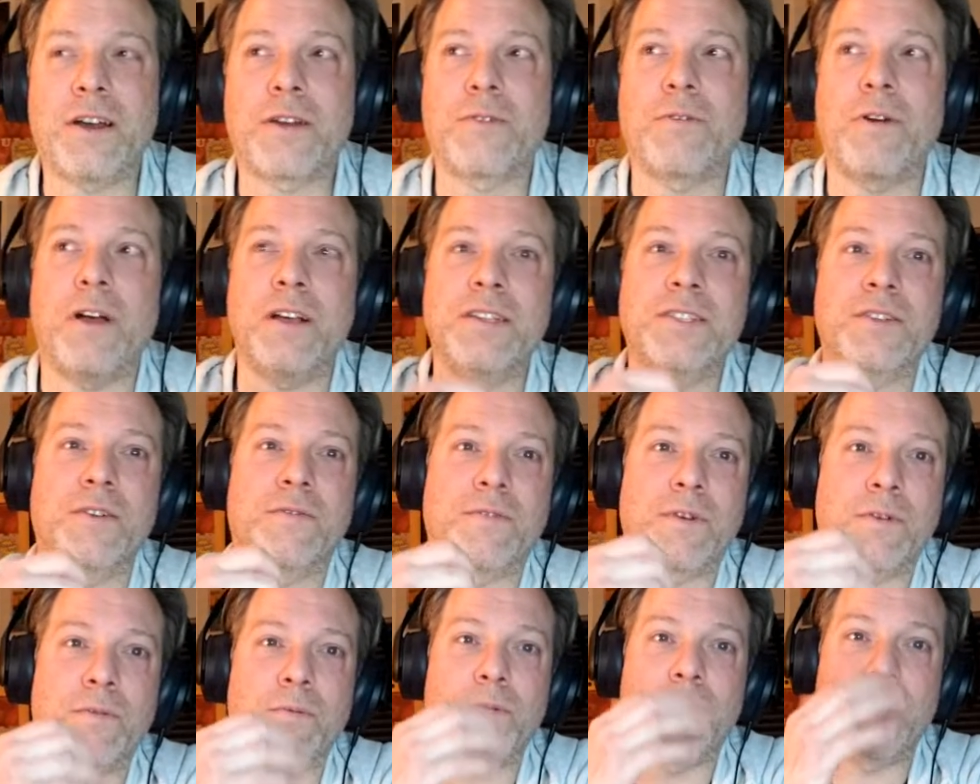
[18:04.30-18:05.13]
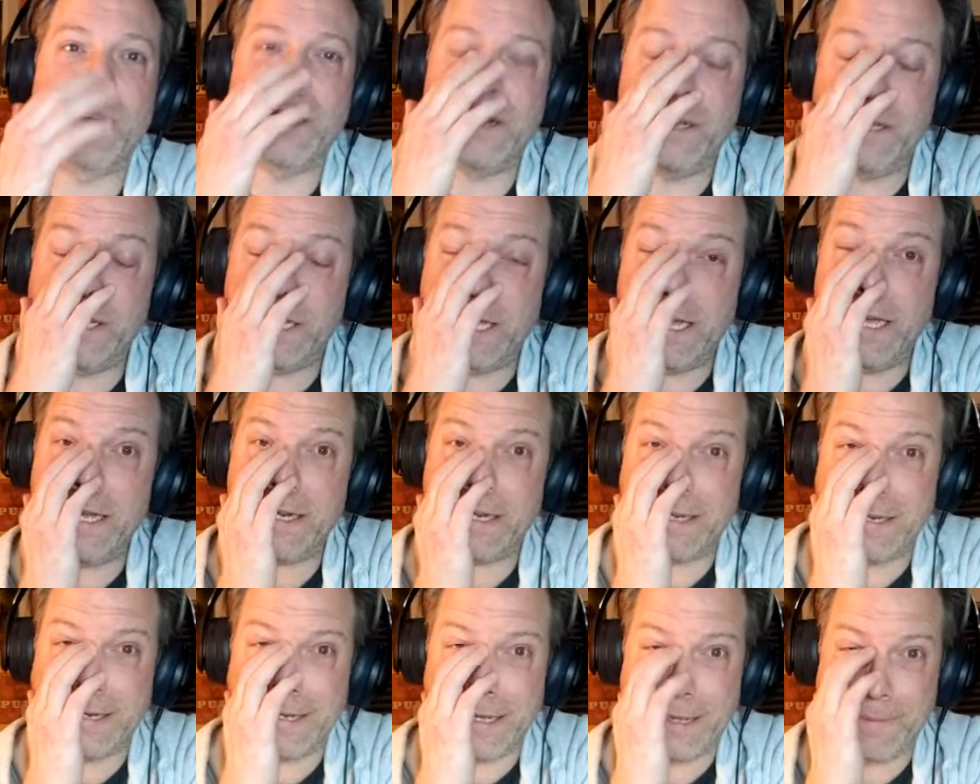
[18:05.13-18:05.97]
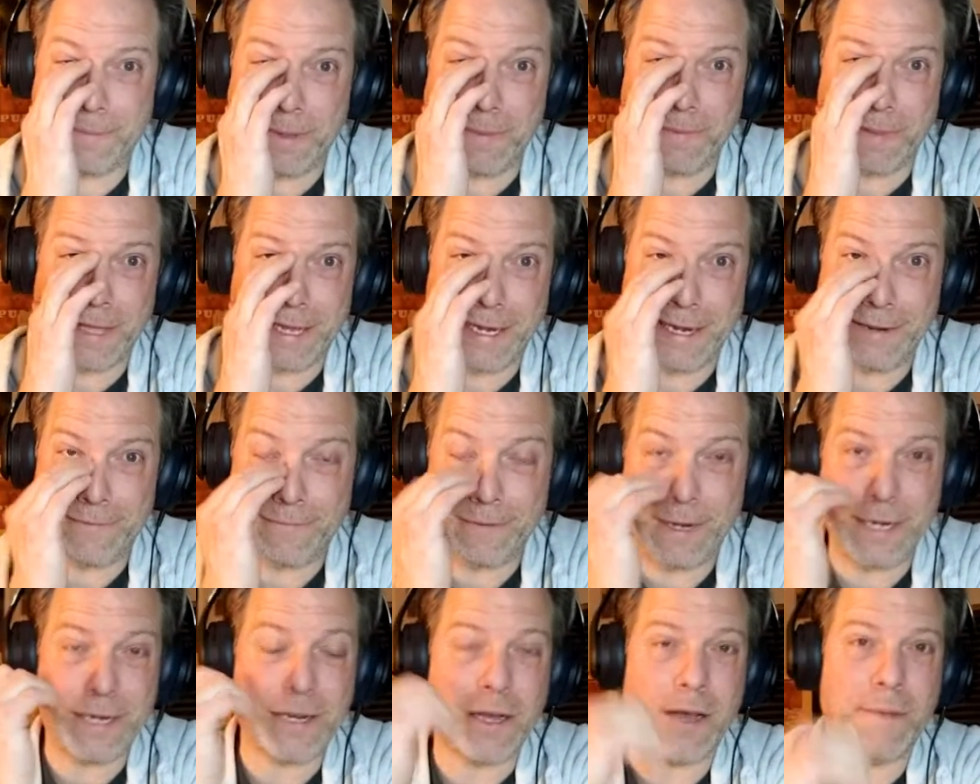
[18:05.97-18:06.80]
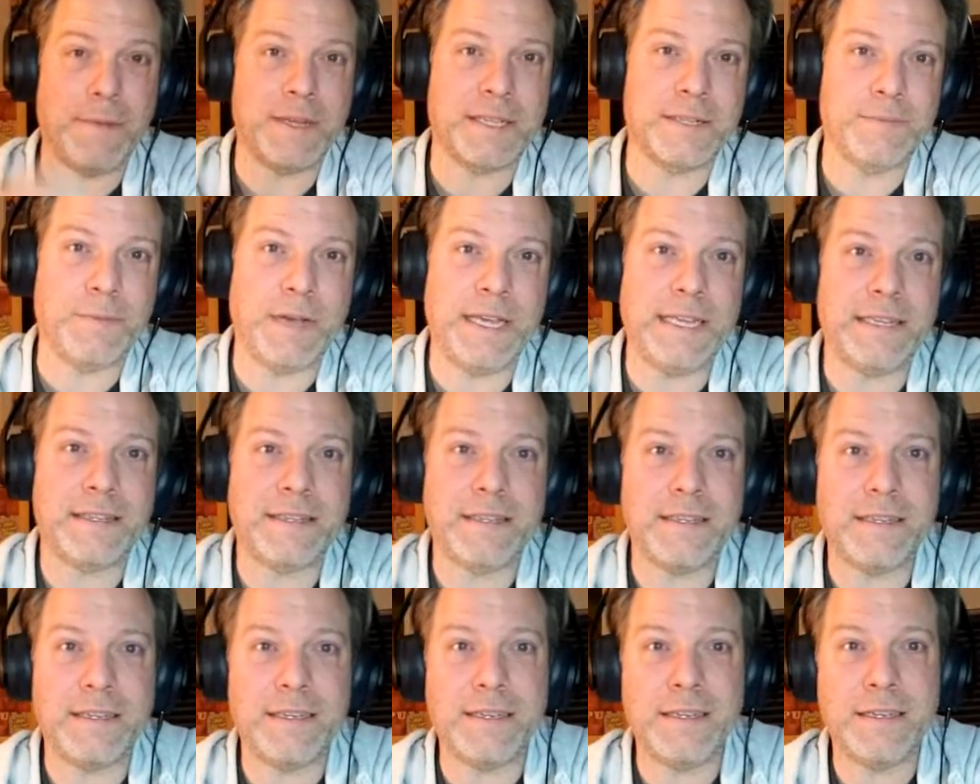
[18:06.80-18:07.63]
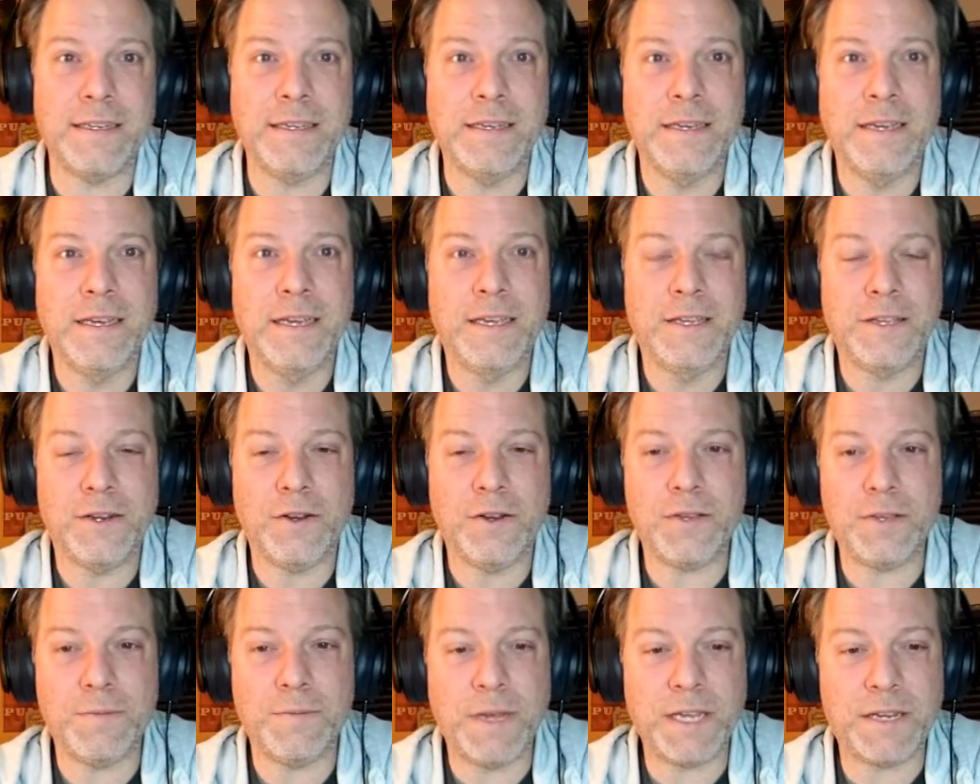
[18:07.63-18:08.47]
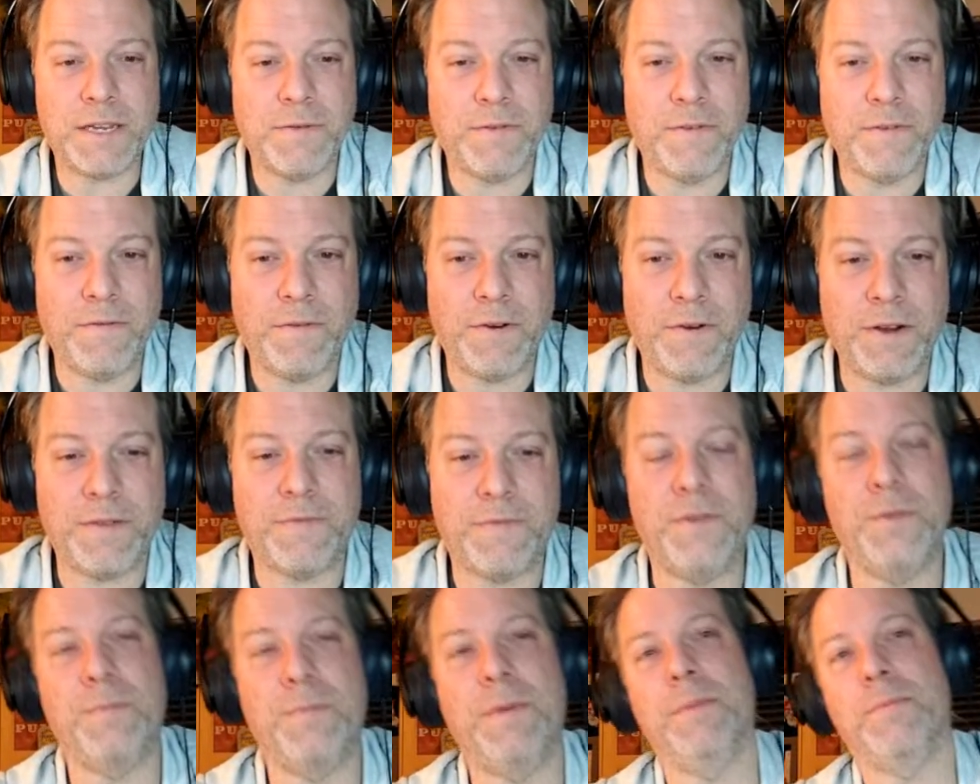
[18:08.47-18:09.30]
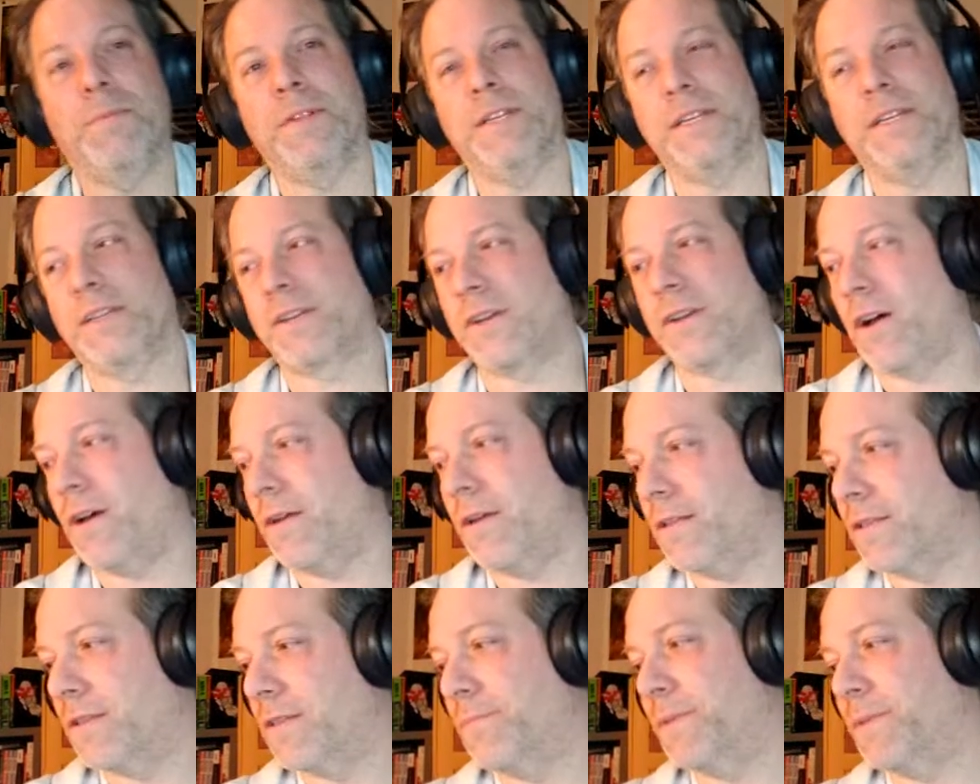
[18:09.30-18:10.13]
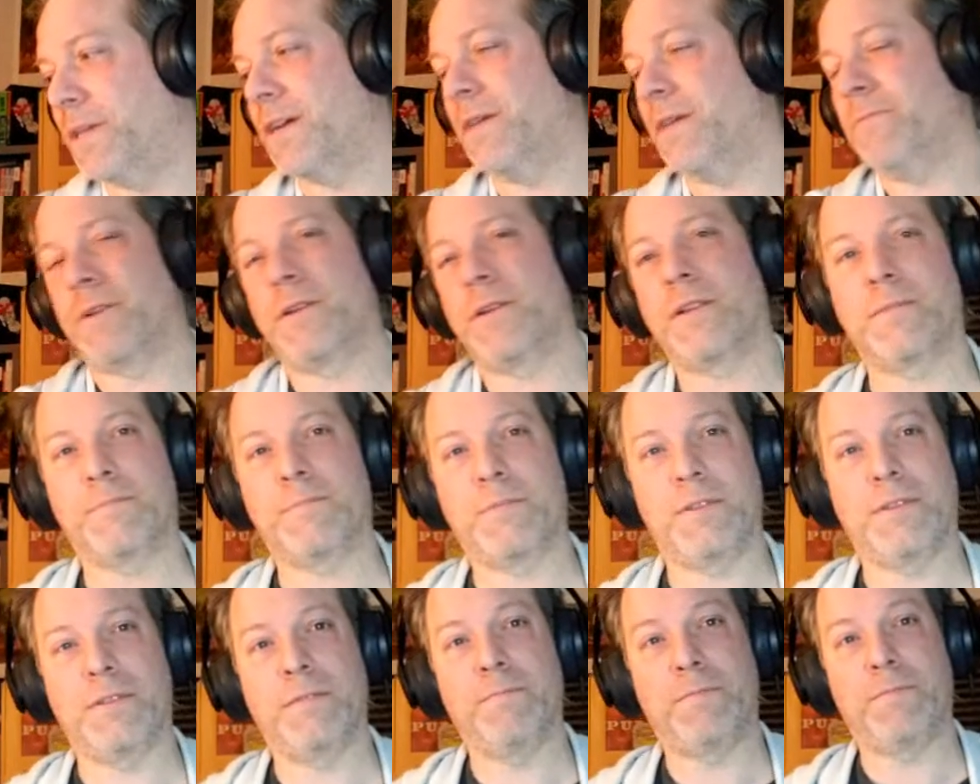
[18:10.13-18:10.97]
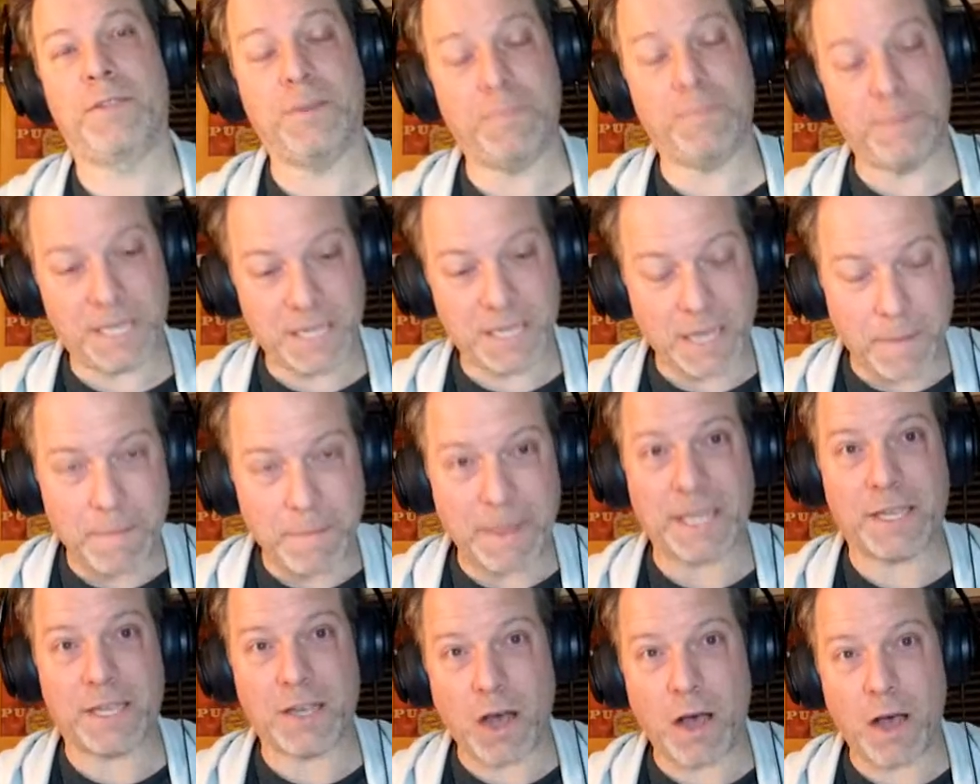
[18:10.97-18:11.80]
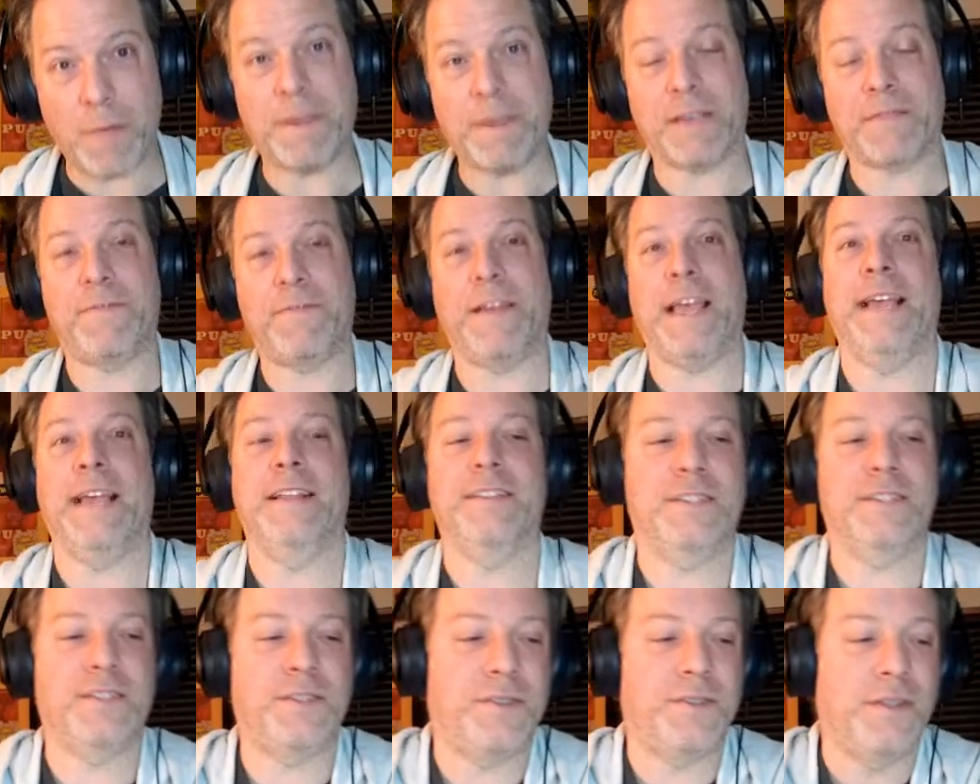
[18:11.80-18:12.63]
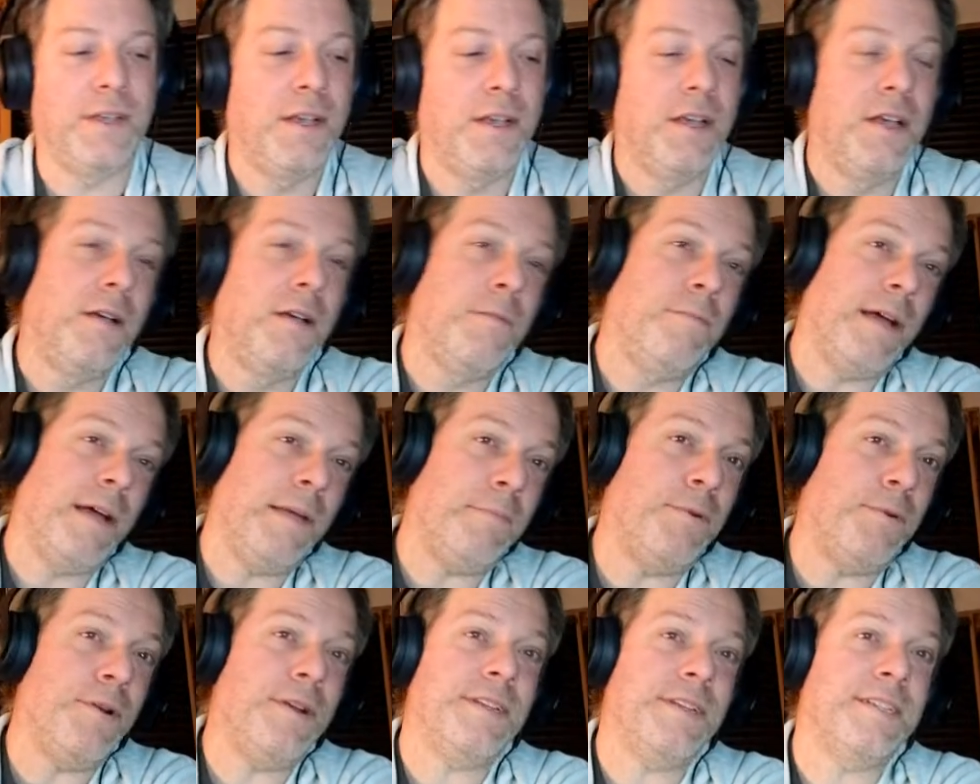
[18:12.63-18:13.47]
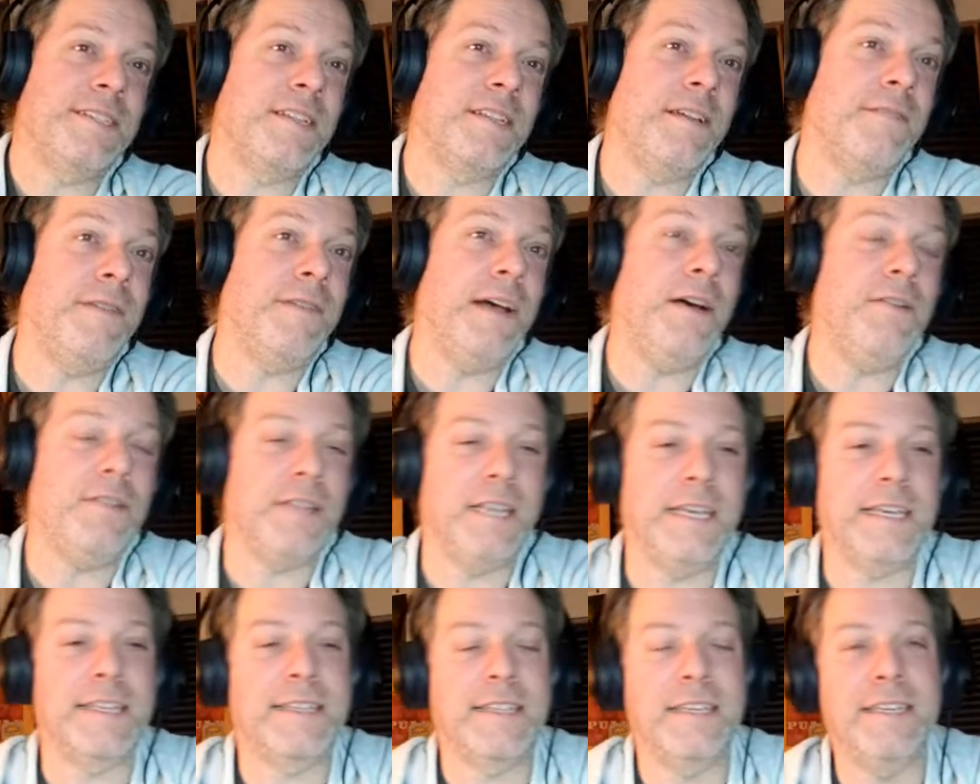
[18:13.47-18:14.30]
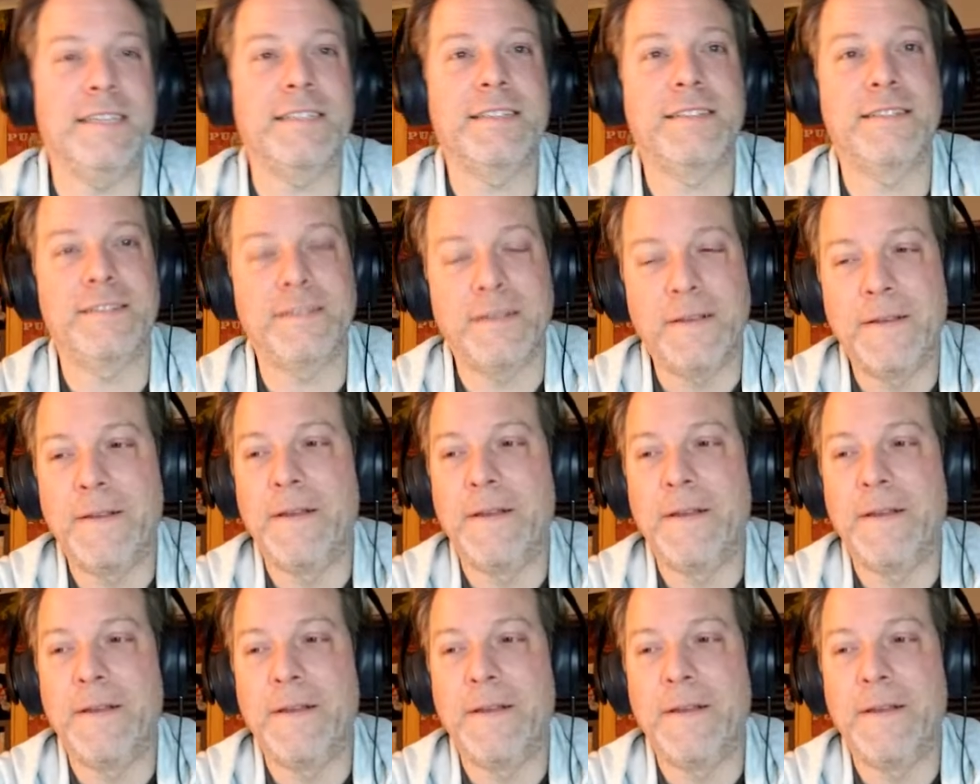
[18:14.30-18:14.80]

crossover where you get people that didn't read comics might you might convert a few people into to becoming comic fans by putting stuff out like this.